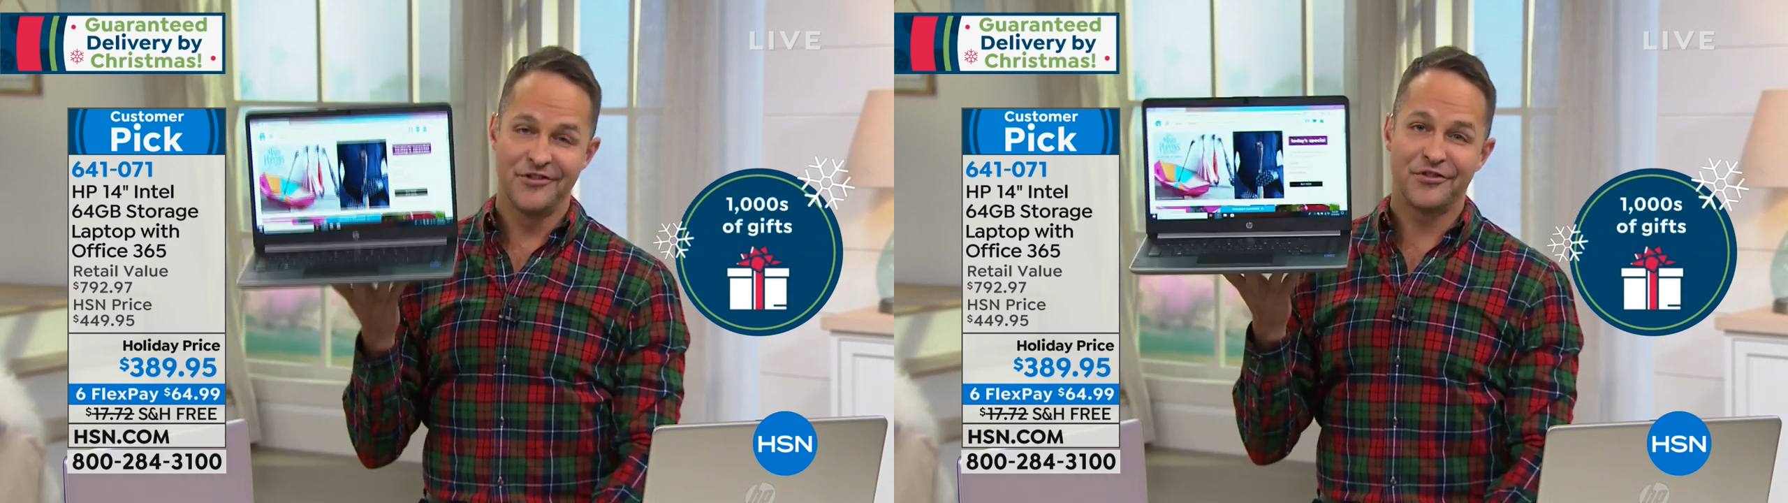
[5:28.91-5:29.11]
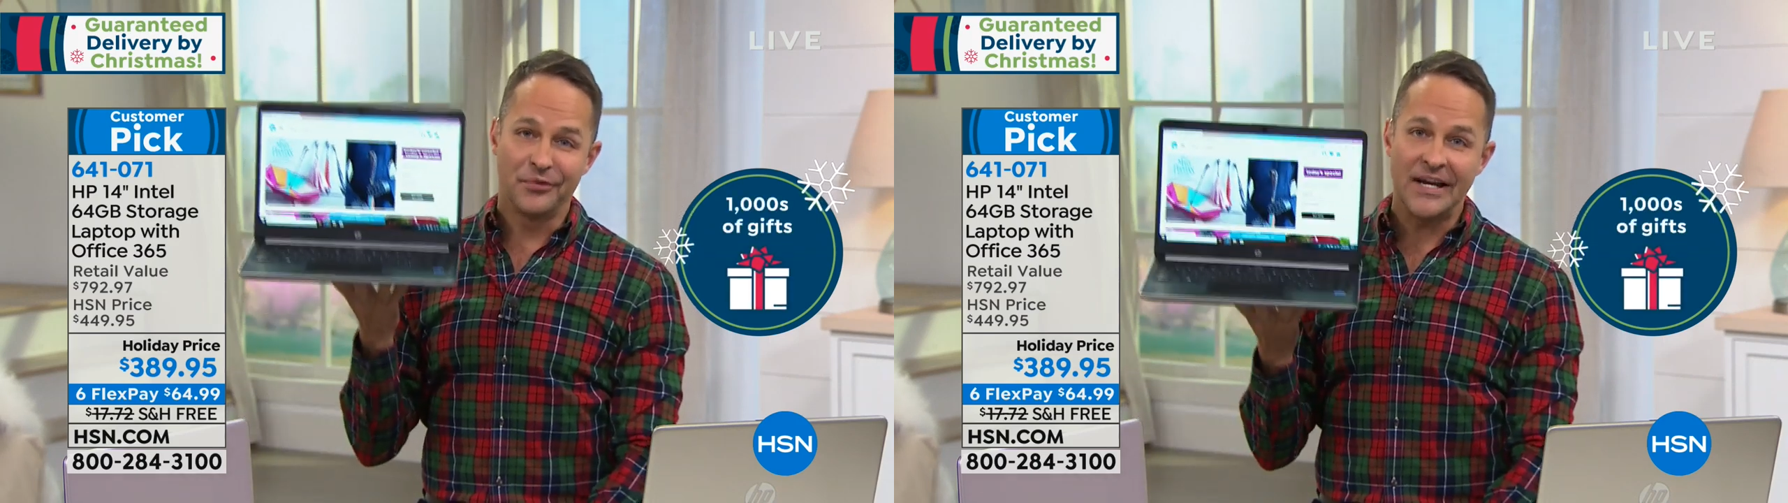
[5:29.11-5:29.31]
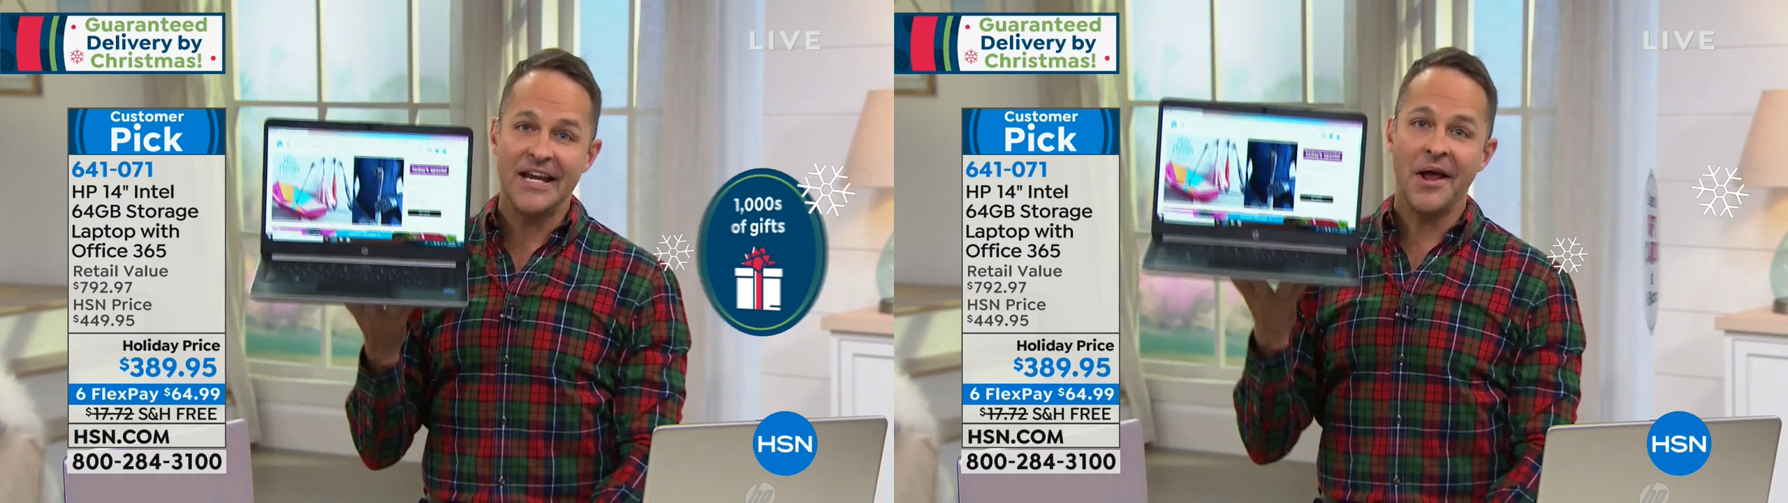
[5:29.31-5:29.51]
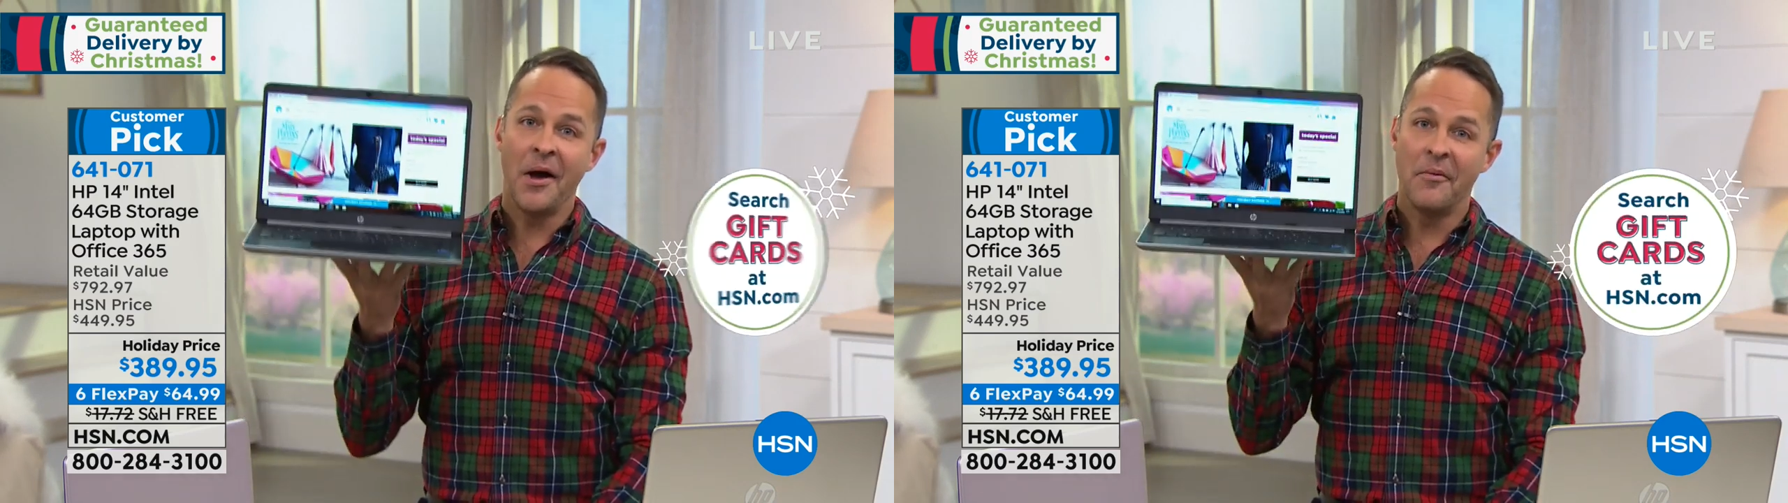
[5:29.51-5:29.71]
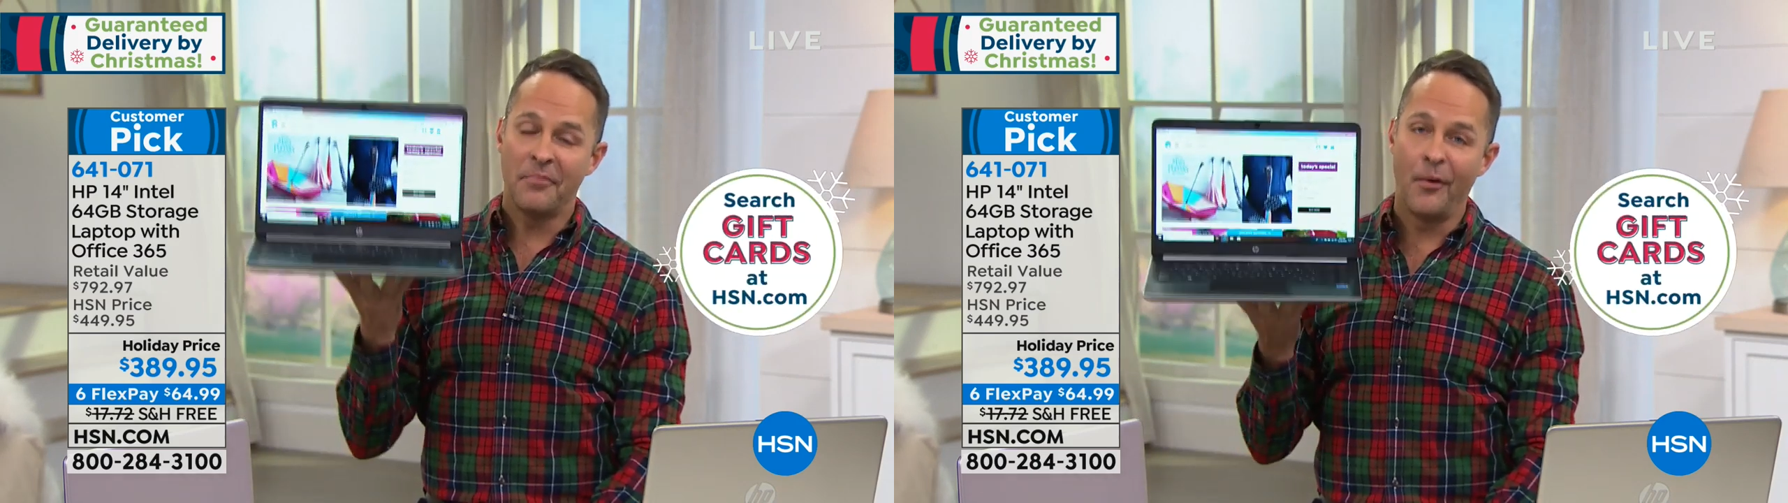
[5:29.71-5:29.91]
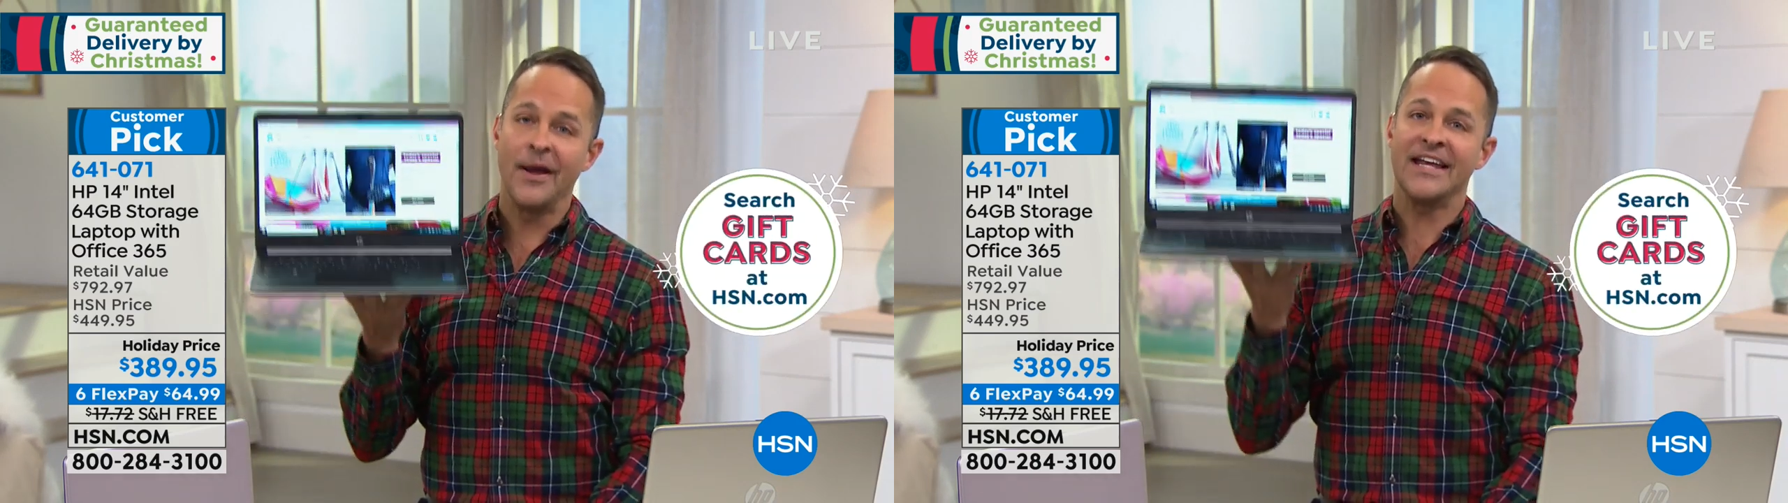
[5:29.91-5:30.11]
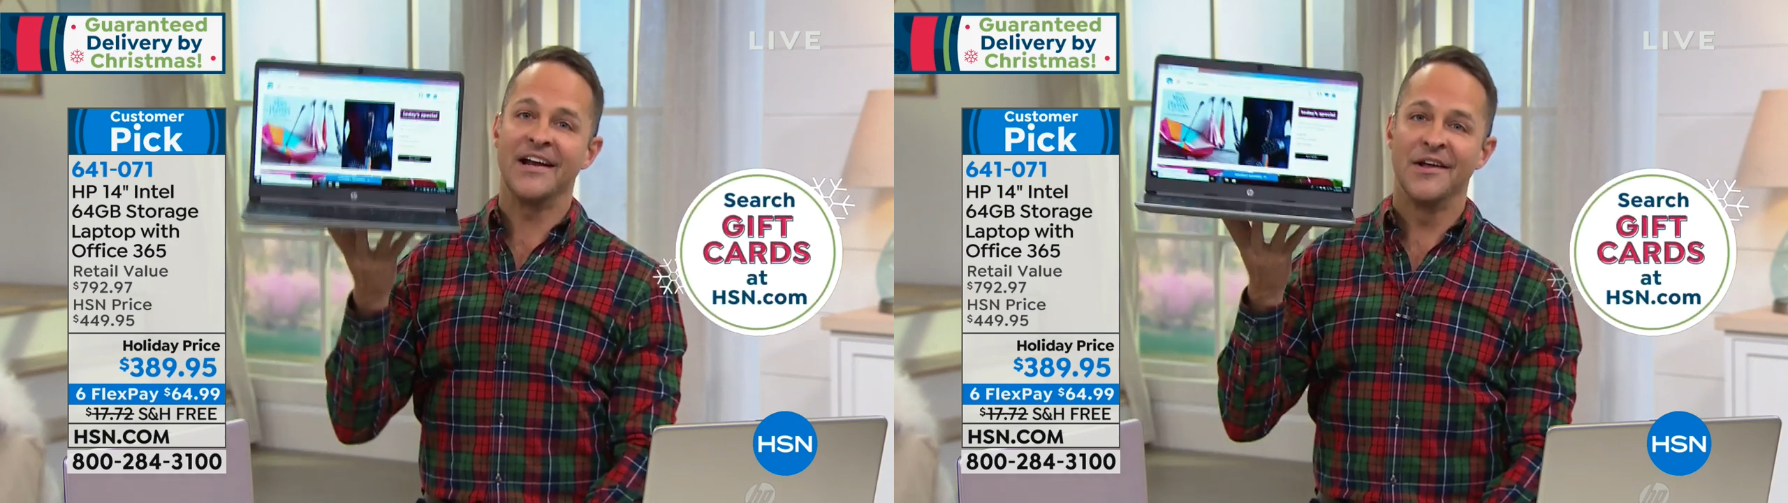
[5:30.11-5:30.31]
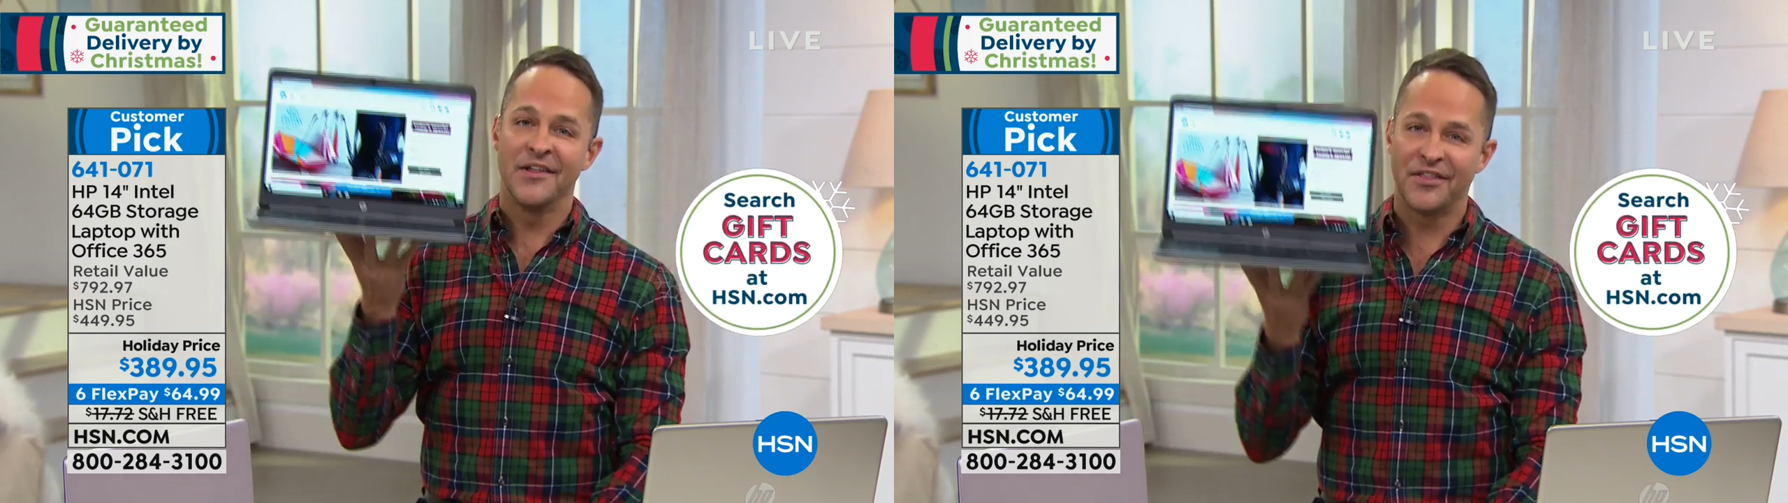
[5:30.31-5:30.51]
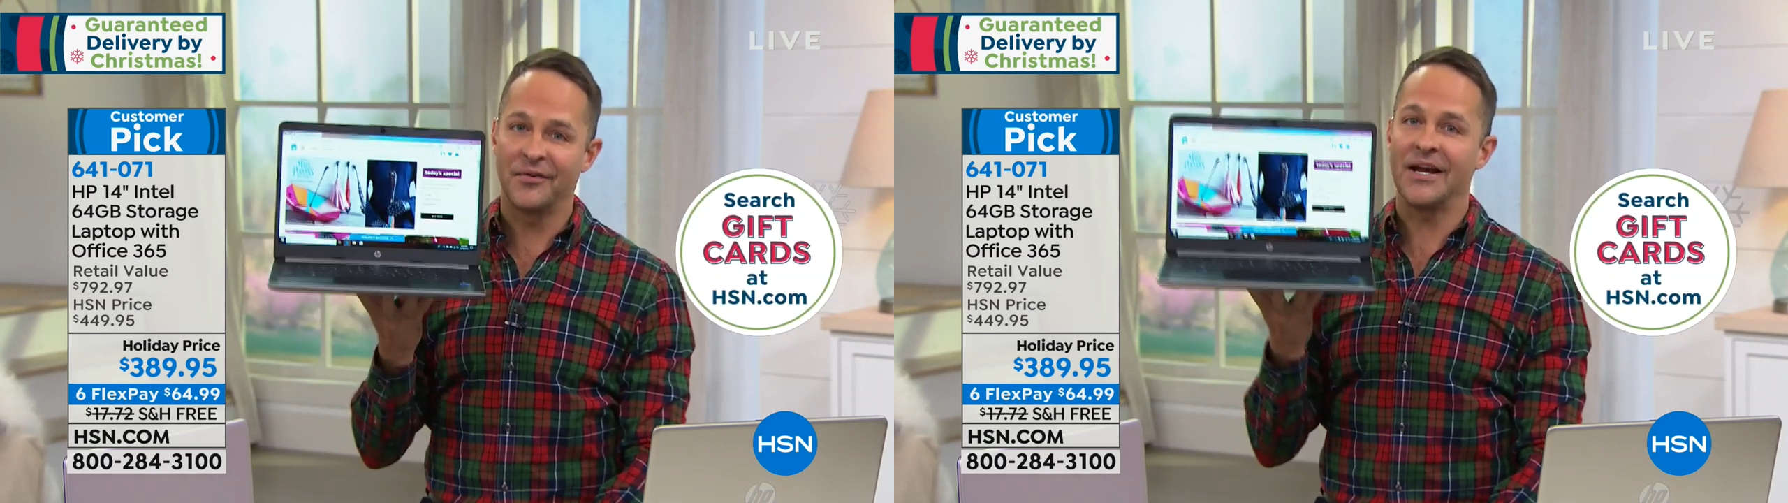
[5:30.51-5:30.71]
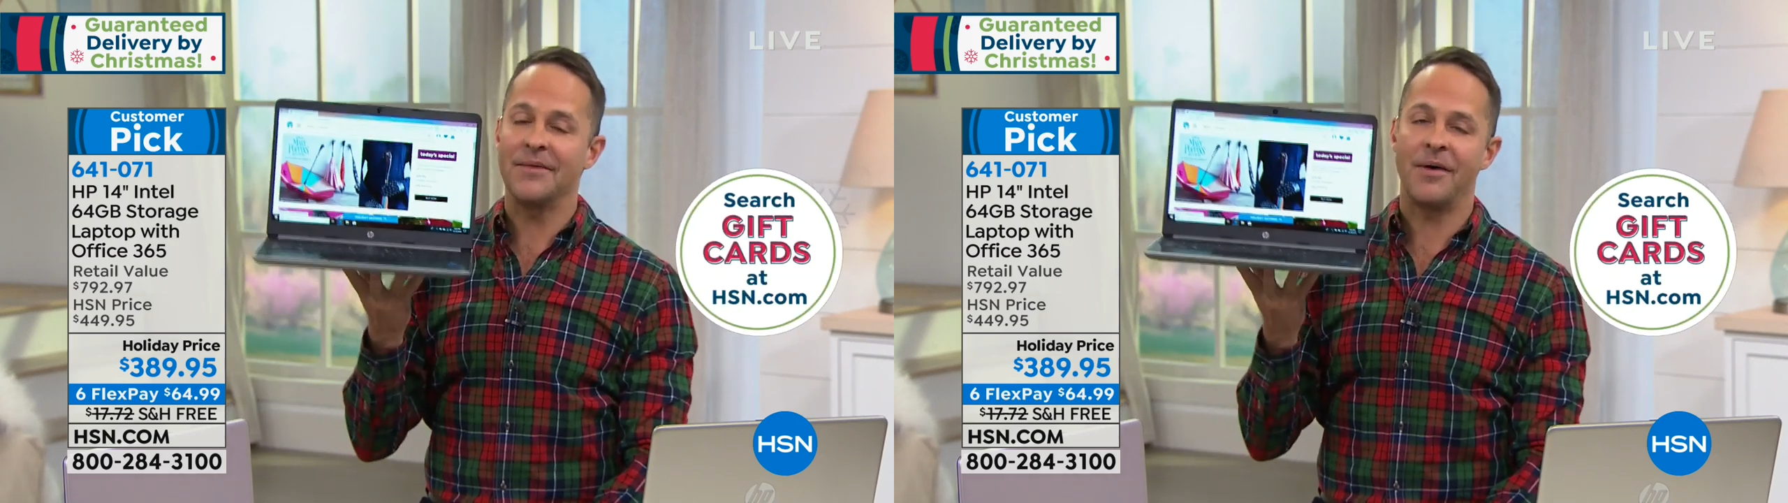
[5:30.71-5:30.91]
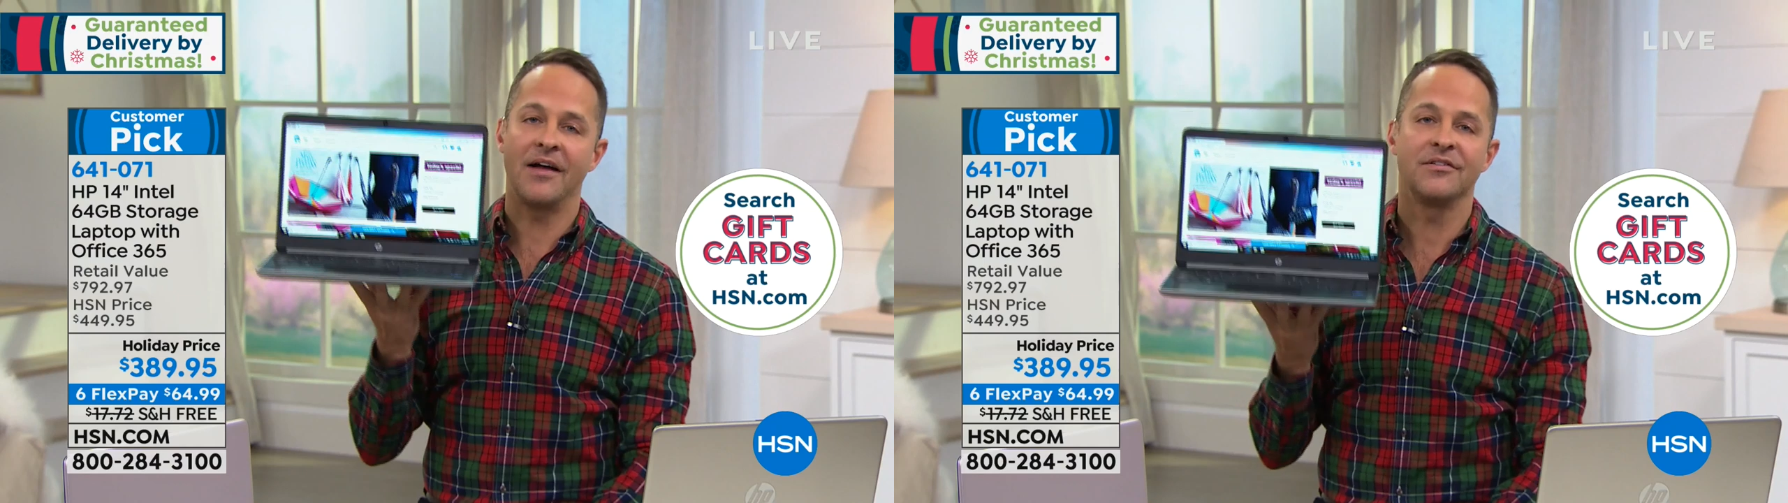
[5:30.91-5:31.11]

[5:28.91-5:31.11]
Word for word: That's nuts. three point three pounds.